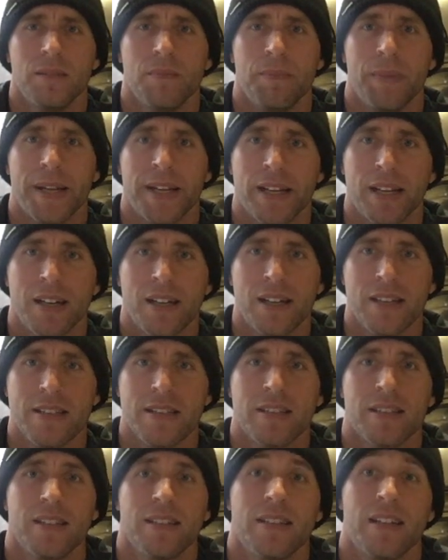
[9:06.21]

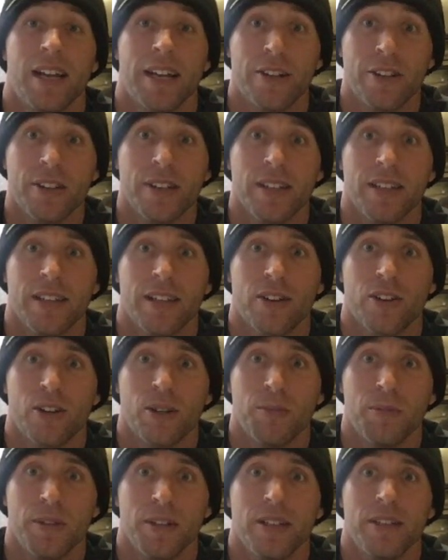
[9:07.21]
Because I couldn't get that
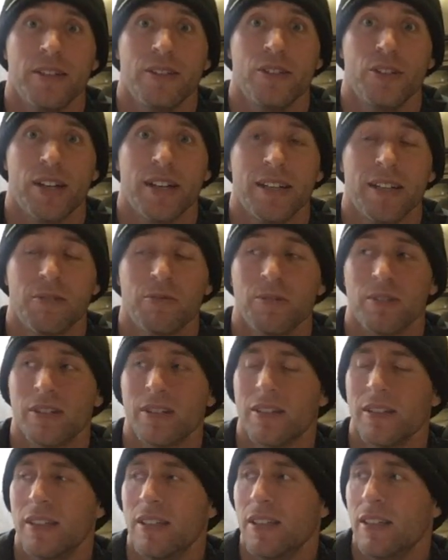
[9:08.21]
carburetor and training to work.
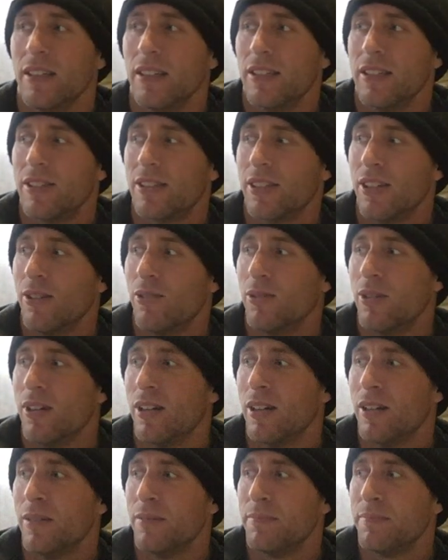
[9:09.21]

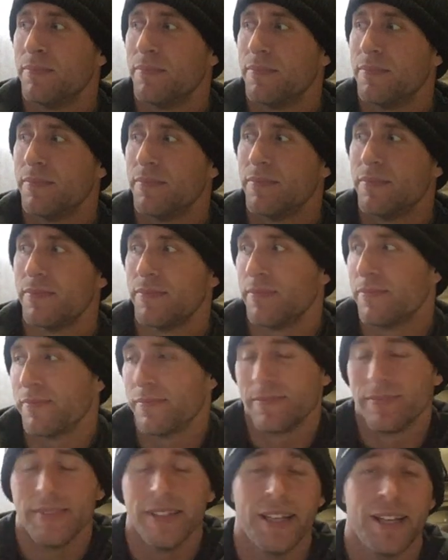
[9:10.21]
So,
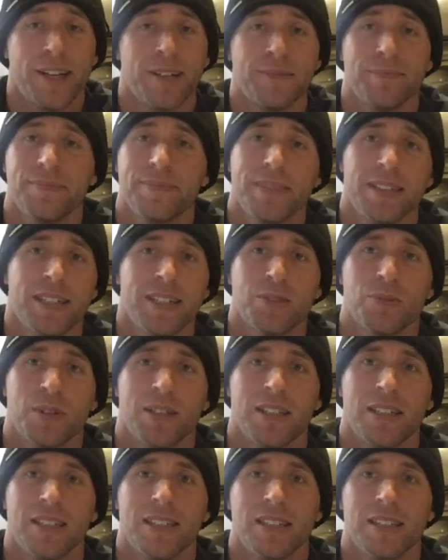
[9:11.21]
you know, it is what
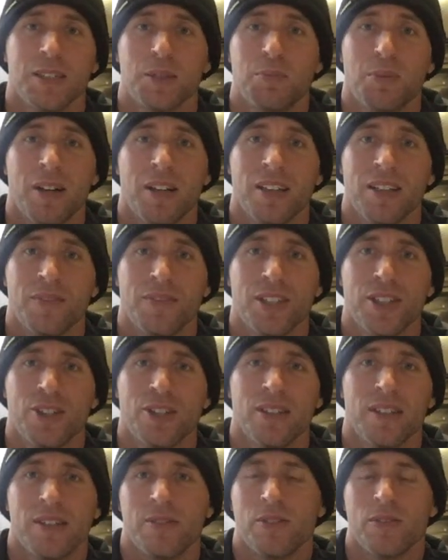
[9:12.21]
it is. It's part of the
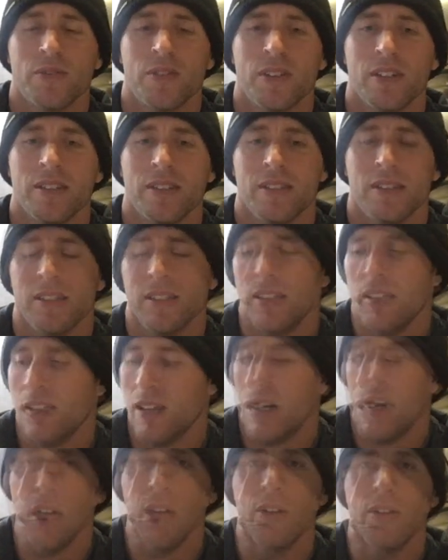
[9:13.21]
adventure. It was fun.
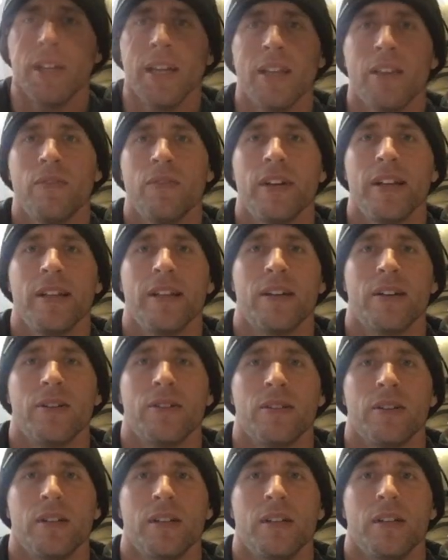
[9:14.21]
Oh, the other video